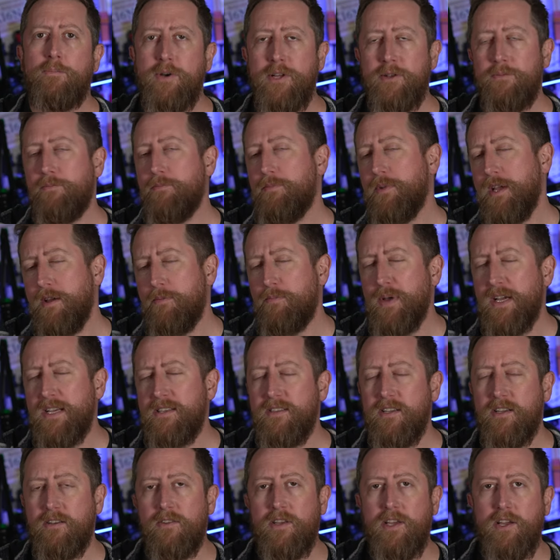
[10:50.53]
but it
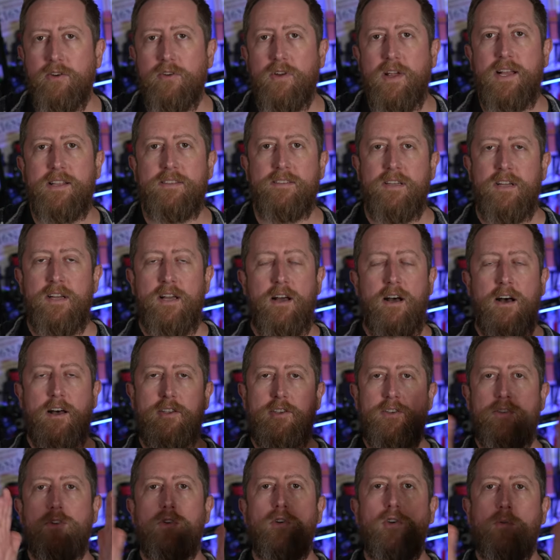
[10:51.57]
basically creates a
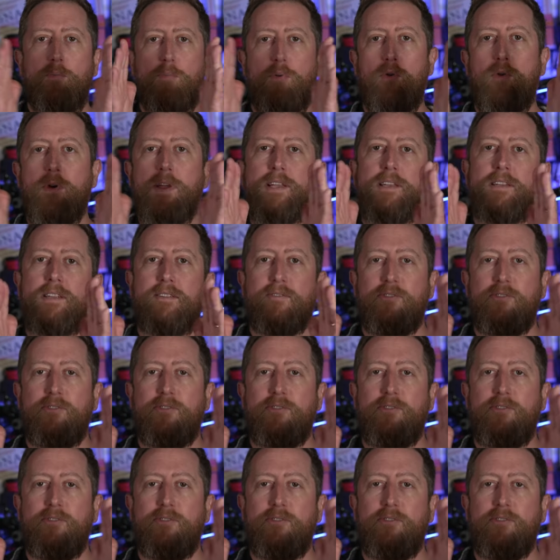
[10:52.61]
null point.